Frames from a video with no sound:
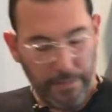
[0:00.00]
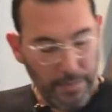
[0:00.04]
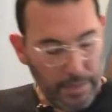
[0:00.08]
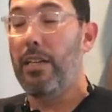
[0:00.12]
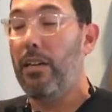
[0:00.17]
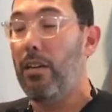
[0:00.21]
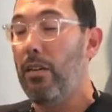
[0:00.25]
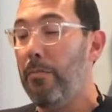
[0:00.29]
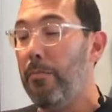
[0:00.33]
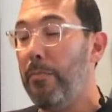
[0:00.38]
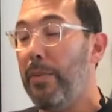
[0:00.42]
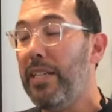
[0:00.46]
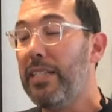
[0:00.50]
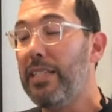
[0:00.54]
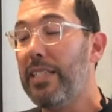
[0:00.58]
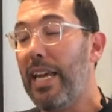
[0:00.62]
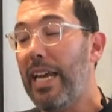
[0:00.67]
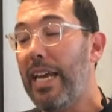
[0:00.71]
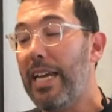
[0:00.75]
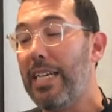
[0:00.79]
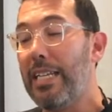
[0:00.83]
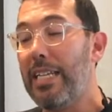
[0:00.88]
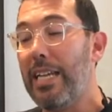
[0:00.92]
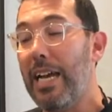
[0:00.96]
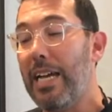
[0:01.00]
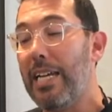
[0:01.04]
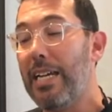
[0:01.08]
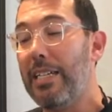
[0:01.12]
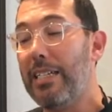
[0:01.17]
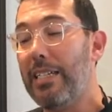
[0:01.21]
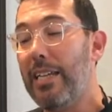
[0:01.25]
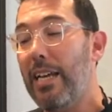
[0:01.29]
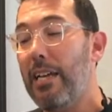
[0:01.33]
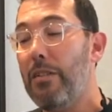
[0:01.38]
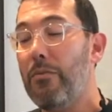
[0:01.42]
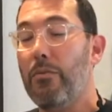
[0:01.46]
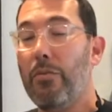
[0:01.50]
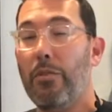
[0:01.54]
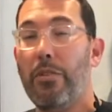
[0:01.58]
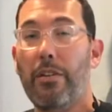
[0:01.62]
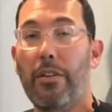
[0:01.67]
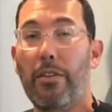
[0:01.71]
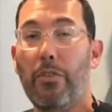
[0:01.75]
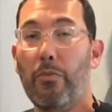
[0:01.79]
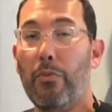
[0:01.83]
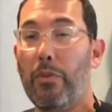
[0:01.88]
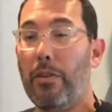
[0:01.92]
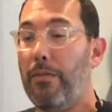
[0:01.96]
On beats 8, 9, and 10, we're in a
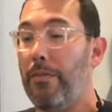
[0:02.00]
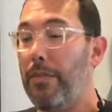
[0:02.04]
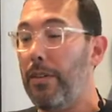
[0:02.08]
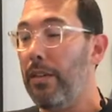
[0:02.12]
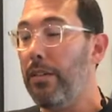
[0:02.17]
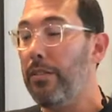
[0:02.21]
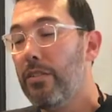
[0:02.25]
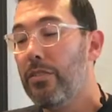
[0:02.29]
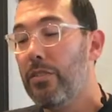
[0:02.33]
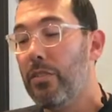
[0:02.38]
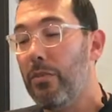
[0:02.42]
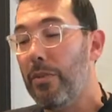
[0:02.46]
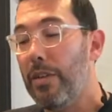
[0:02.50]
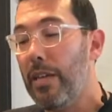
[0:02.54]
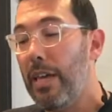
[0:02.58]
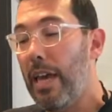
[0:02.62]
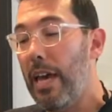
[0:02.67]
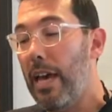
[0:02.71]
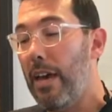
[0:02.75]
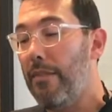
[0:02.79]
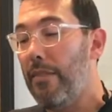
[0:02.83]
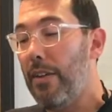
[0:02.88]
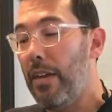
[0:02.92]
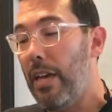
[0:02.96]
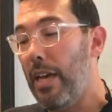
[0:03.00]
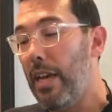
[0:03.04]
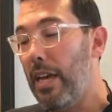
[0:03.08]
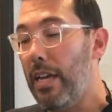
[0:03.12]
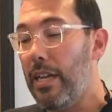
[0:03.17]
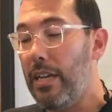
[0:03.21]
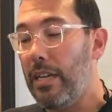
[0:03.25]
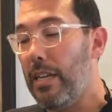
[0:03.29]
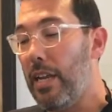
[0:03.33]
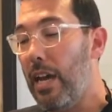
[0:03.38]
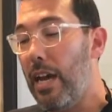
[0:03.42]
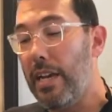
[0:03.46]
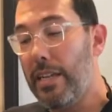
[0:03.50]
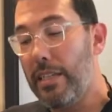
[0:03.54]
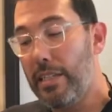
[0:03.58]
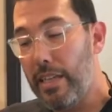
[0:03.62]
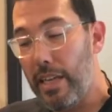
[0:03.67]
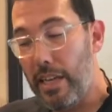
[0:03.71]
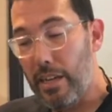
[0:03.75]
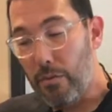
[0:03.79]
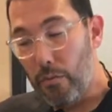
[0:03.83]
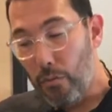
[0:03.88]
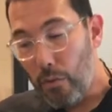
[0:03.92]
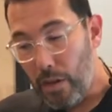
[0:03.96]
3 feel. So we have 8, 9,
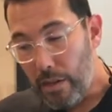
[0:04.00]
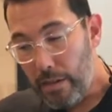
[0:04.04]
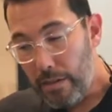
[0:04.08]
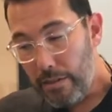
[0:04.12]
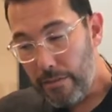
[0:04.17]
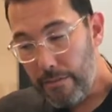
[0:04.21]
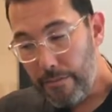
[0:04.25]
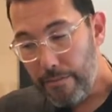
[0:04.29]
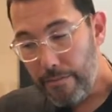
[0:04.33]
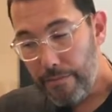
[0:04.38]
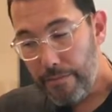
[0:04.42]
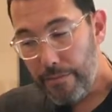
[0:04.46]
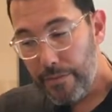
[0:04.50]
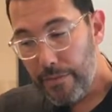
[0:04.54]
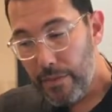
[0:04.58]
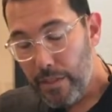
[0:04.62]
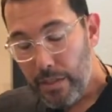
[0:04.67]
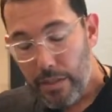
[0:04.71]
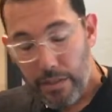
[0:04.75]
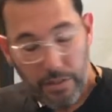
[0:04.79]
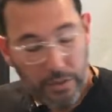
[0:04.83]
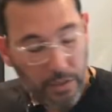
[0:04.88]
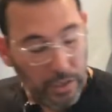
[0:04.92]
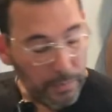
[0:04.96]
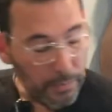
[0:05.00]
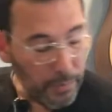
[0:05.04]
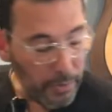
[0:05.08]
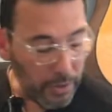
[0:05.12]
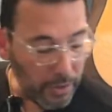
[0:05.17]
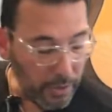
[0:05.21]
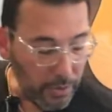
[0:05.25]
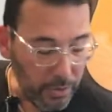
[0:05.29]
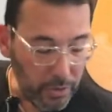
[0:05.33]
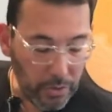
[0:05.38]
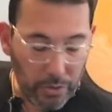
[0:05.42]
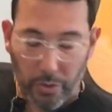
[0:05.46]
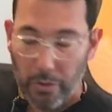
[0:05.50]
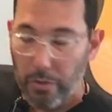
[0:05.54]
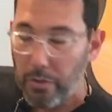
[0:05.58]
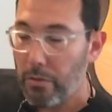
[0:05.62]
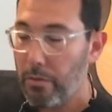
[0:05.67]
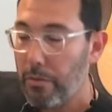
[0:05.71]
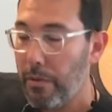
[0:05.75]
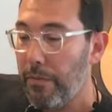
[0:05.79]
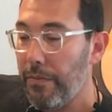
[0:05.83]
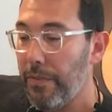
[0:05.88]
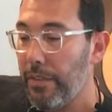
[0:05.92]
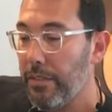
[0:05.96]
10, 1. So let's put those 2
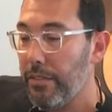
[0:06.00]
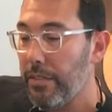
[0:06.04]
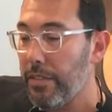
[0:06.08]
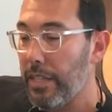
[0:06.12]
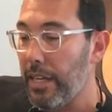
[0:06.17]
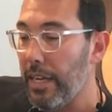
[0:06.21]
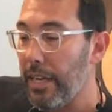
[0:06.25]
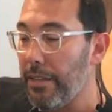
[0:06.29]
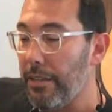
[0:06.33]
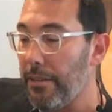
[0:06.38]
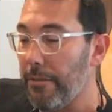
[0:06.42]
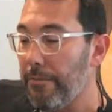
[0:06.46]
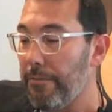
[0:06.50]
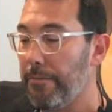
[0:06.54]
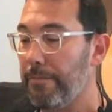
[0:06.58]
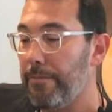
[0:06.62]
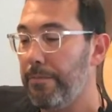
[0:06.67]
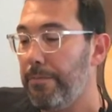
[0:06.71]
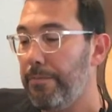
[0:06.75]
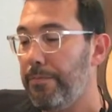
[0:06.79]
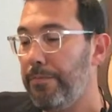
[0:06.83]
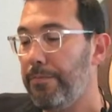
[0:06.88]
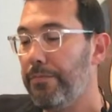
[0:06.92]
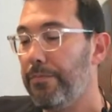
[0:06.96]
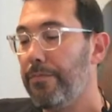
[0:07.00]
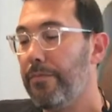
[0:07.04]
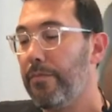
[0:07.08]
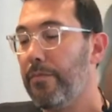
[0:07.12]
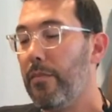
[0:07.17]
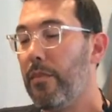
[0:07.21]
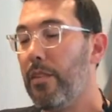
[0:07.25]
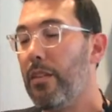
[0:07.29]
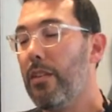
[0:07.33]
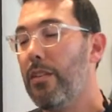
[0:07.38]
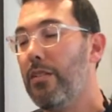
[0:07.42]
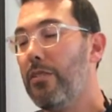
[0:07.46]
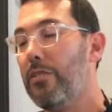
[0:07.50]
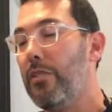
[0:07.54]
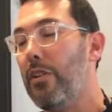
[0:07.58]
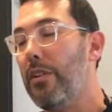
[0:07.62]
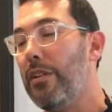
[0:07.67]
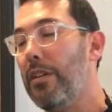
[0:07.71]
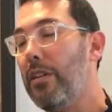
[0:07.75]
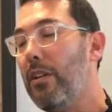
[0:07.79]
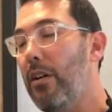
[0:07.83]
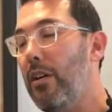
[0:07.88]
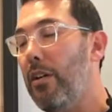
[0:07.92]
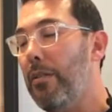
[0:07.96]
3 feels together.
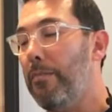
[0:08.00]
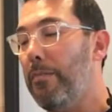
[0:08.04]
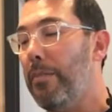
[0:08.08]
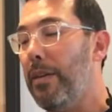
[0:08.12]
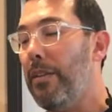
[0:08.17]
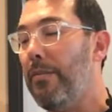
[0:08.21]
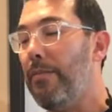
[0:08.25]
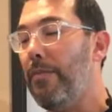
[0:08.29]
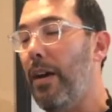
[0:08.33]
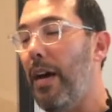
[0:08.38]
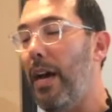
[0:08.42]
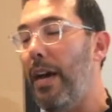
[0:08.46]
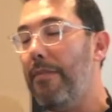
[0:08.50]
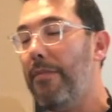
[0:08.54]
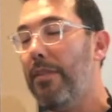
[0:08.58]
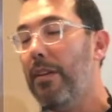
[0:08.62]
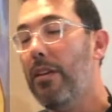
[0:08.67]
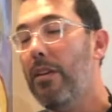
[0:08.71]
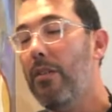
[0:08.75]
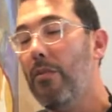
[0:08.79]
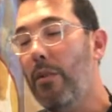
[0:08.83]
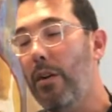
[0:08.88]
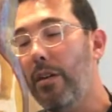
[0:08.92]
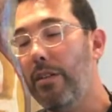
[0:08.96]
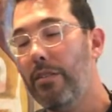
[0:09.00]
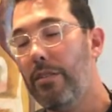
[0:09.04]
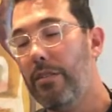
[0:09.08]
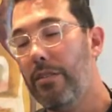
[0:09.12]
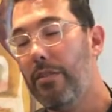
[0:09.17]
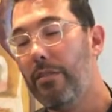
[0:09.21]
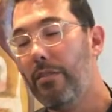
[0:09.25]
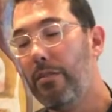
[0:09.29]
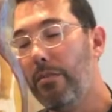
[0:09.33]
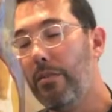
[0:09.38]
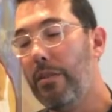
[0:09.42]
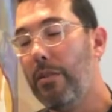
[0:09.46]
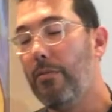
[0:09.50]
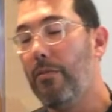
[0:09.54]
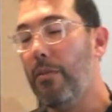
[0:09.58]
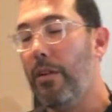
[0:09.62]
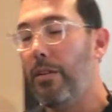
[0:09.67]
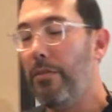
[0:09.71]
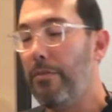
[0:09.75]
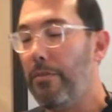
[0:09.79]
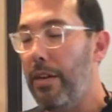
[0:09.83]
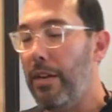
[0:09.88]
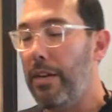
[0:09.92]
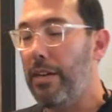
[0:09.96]
Starting on beat 5. 1 2 3 1
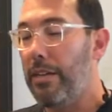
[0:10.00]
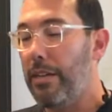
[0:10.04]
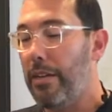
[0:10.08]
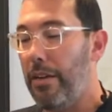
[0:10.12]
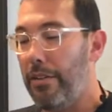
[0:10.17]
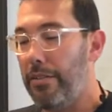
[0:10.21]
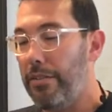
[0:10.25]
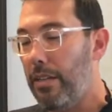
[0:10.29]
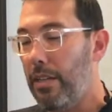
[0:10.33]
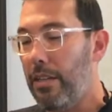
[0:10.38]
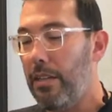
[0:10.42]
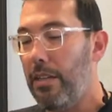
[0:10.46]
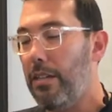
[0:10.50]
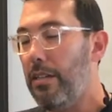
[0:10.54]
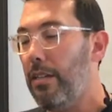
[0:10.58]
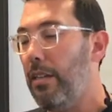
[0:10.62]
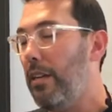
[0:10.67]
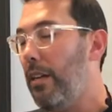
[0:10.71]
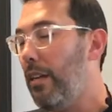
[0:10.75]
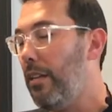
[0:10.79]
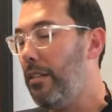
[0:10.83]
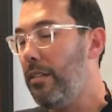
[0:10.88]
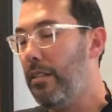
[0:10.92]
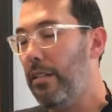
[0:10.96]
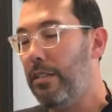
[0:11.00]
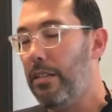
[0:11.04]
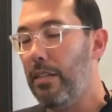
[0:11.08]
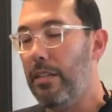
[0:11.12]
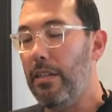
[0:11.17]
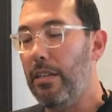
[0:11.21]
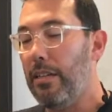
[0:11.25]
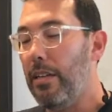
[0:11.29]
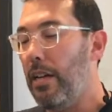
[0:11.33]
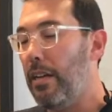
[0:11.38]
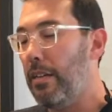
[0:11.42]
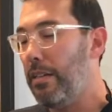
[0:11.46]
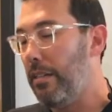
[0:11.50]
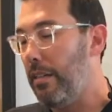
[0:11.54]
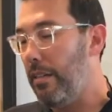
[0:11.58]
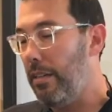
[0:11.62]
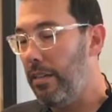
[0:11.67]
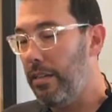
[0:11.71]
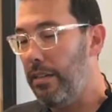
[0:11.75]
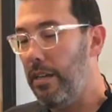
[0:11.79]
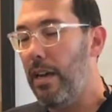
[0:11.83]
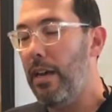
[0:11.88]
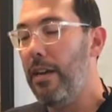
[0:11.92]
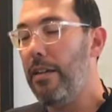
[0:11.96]
ready, go. Da da da da da da da da da
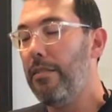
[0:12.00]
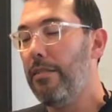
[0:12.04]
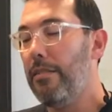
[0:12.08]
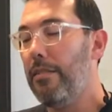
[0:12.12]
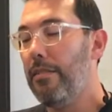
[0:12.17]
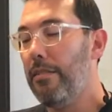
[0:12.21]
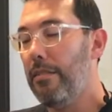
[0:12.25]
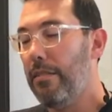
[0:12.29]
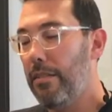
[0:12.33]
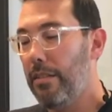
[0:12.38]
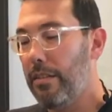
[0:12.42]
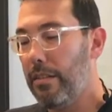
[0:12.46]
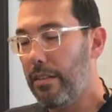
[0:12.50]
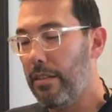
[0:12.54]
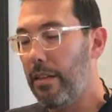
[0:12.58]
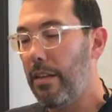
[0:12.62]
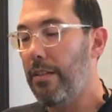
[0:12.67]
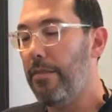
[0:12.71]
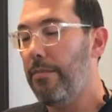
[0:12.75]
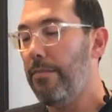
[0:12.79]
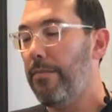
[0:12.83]
da. Go.